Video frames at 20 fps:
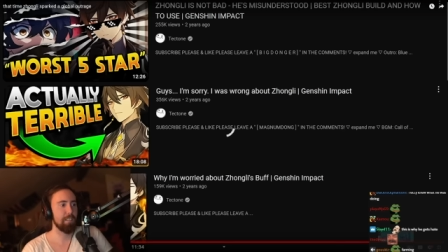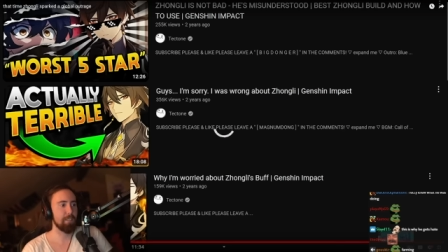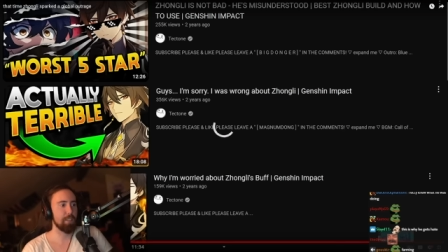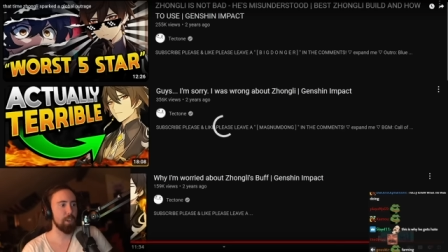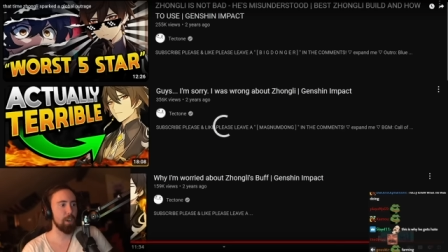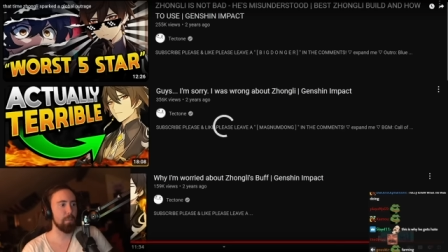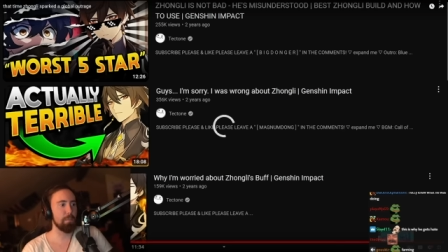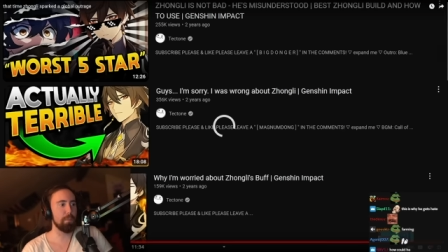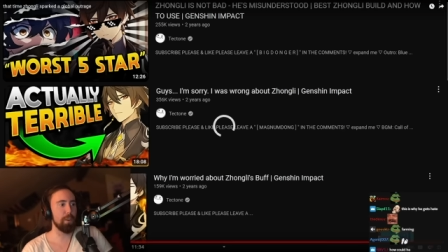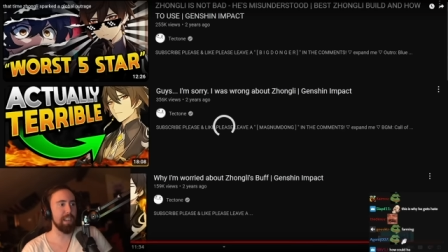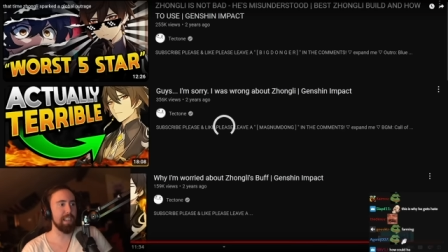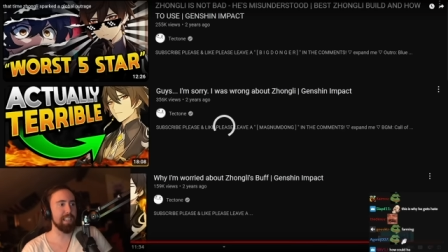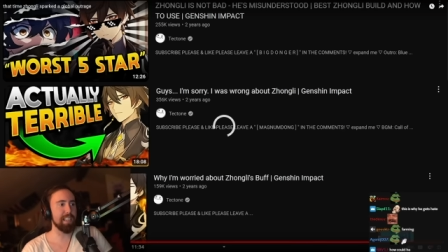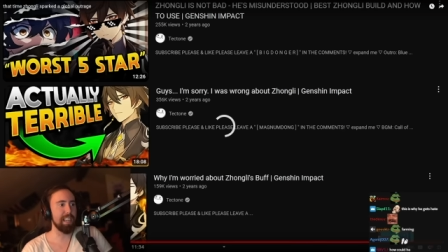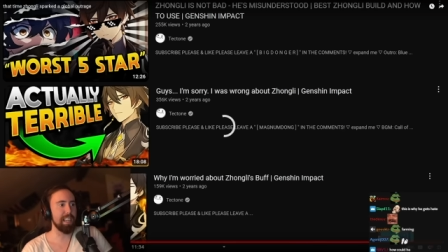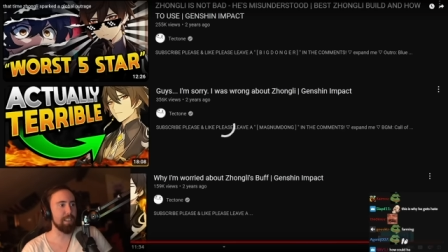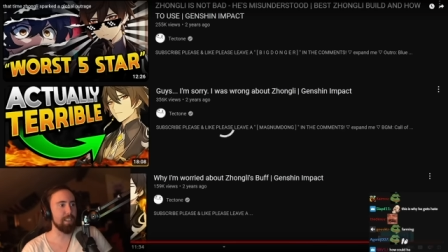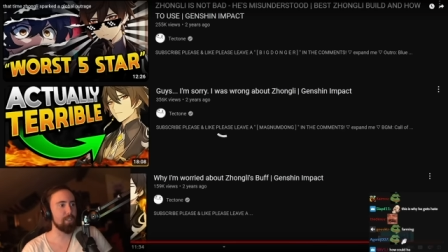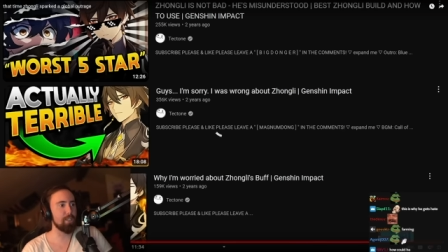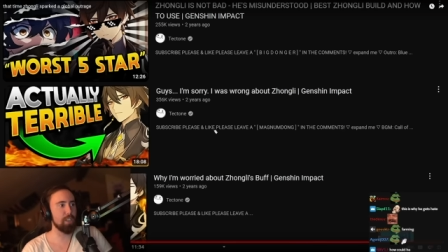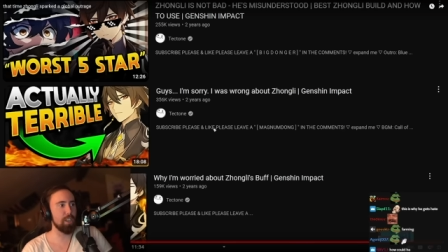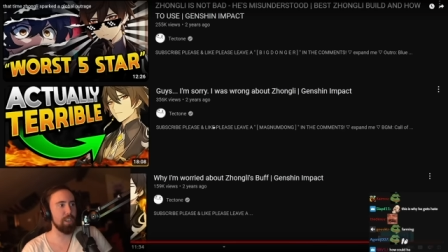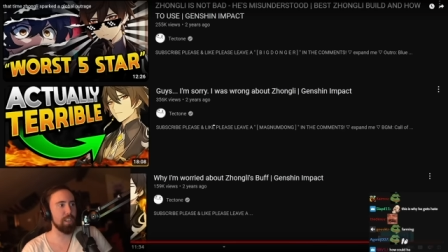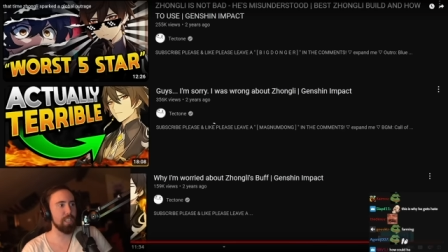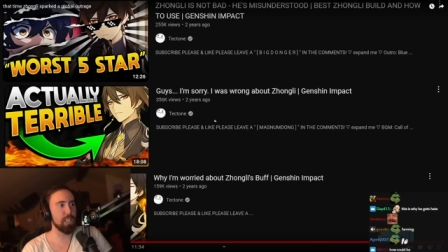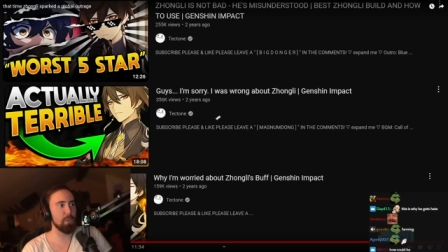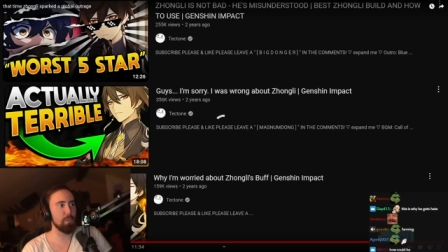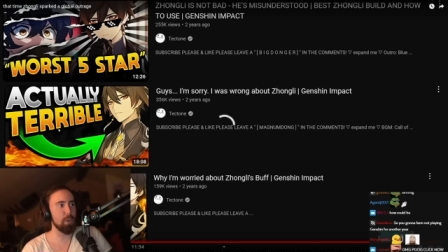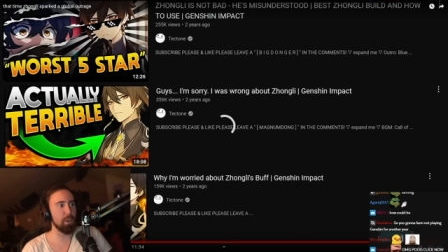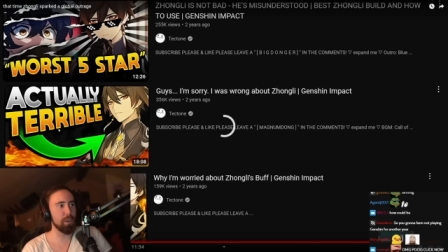Don't play
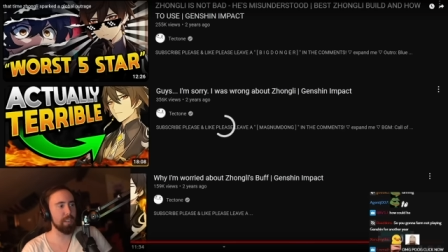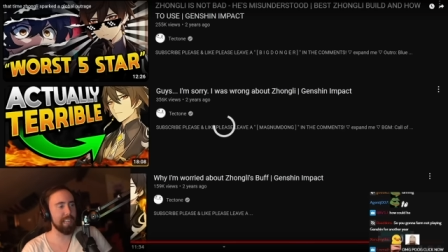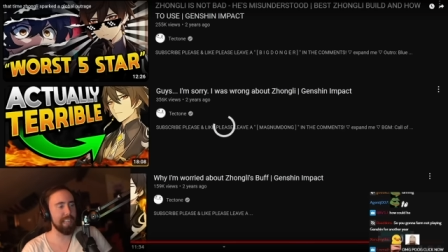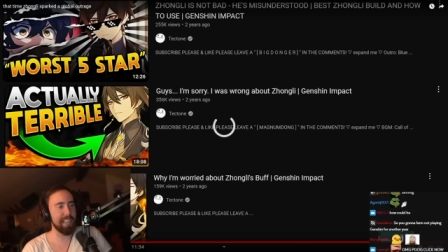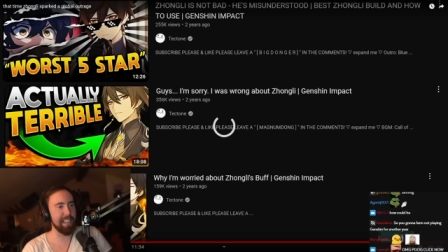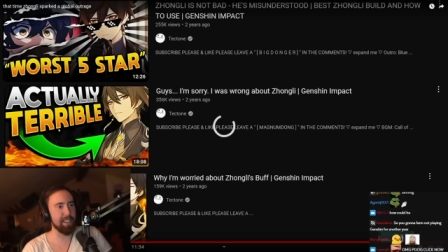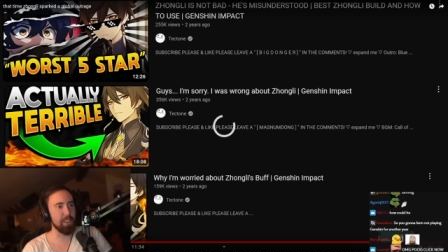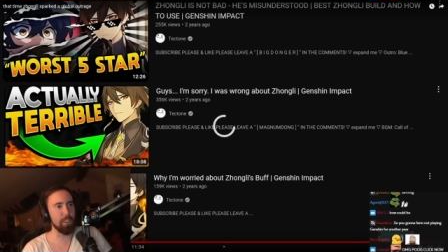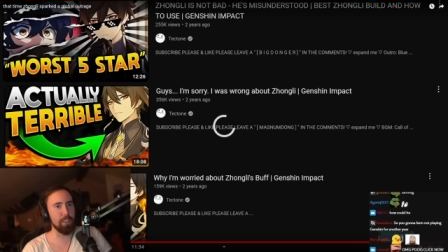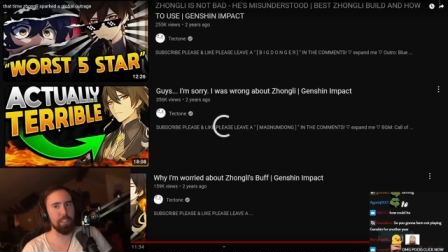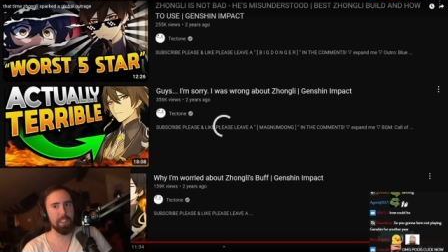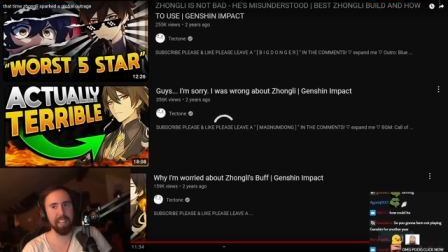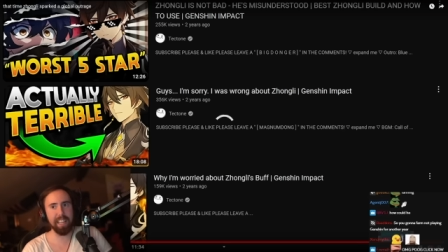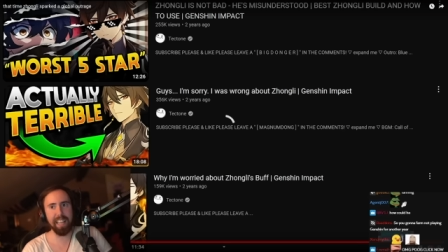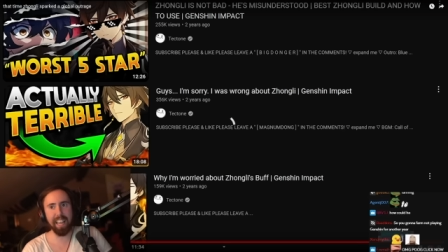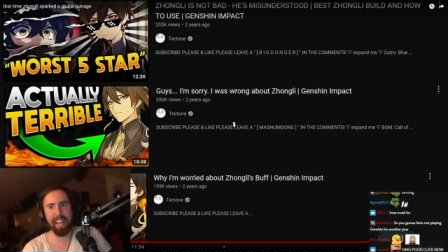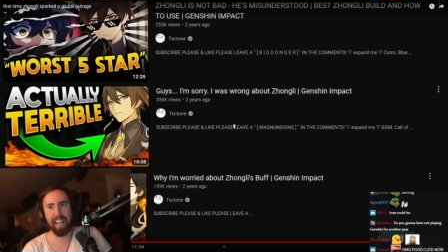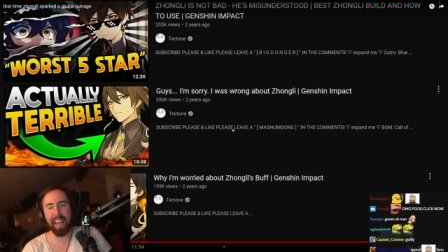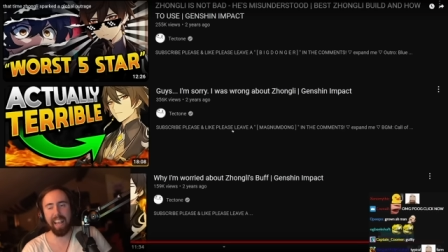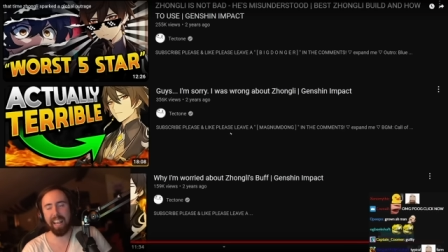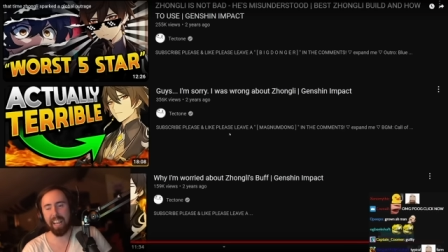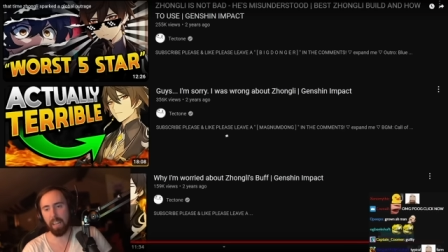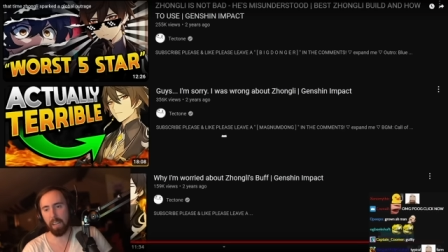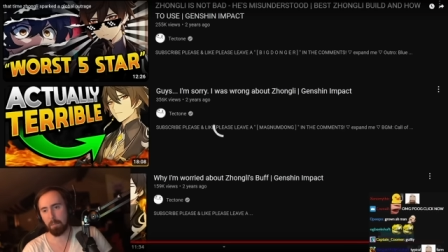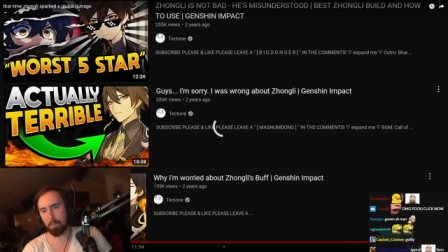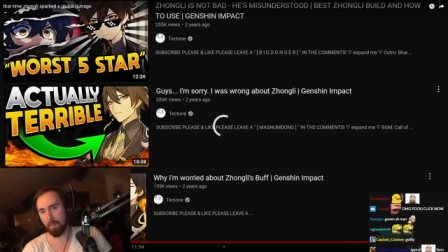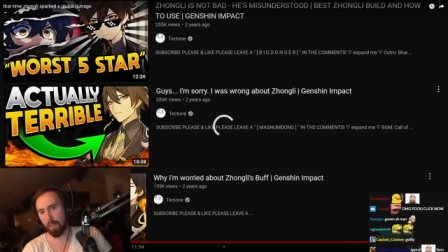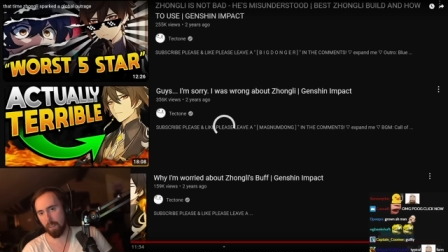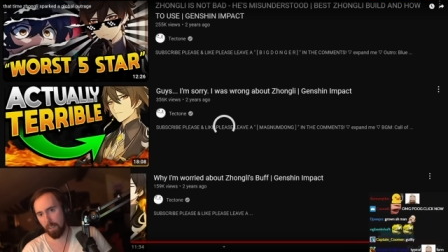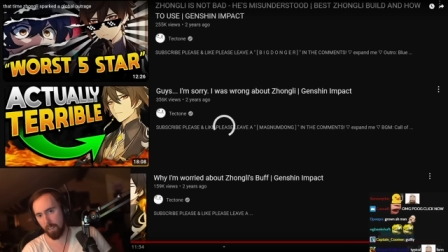Genshin. You will kill the
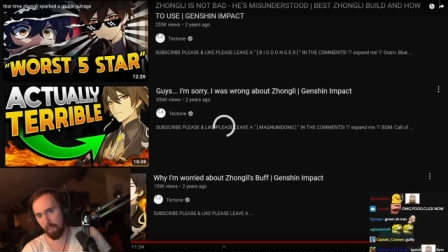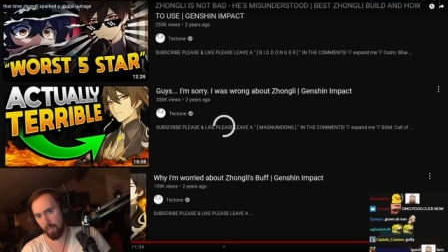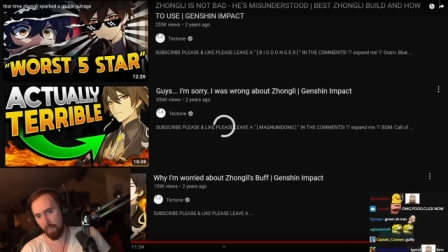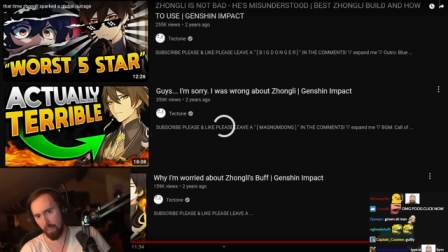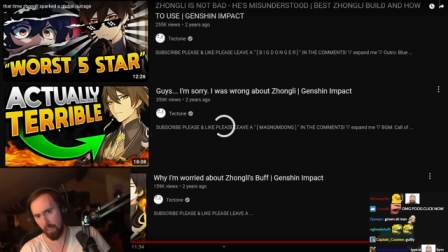game.